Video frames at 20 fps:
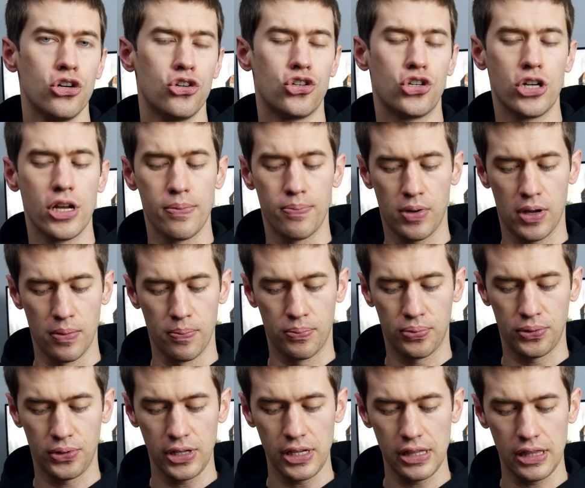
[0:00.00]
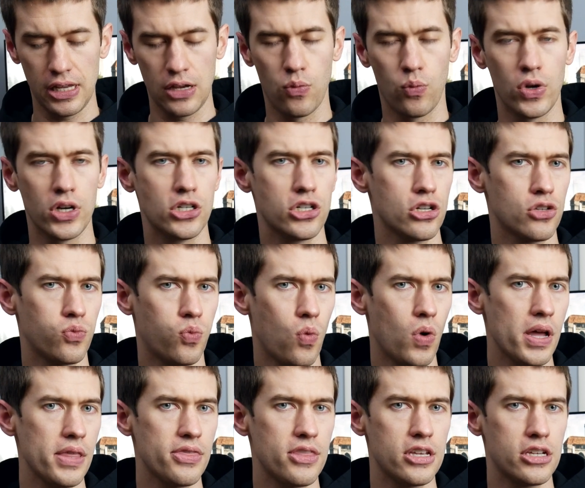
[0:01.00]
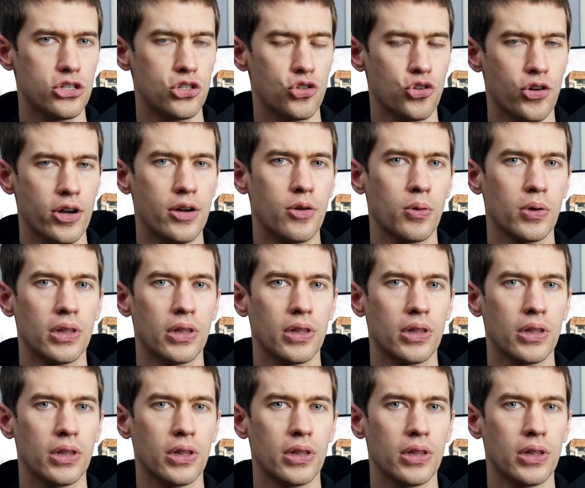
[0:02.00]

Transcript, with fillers: chip completely, which is what this trick